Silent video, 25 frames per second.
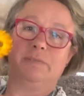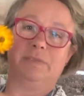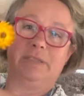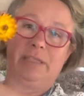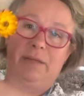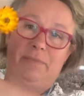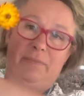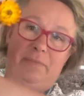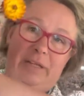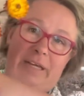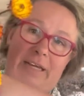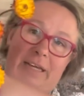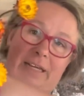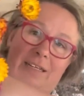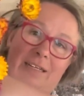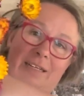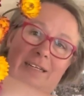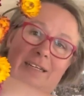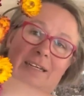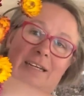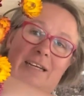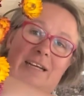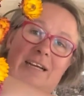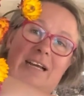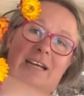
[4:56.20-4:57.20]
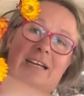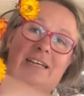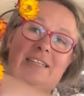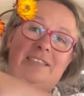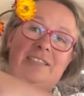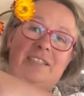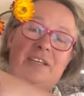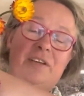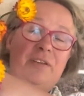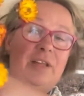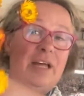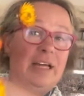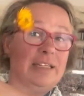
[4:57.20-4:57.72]
something.
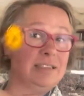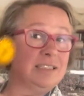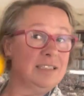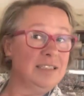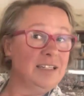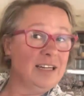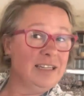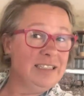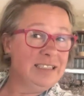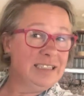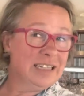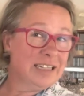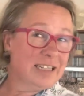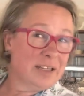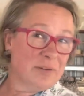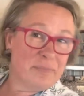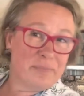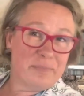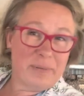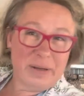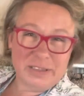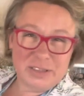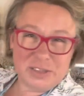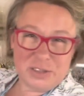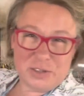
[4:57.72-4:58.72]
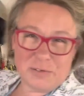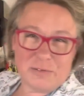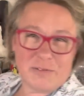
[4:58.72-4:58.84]
So that's a nice little bunch of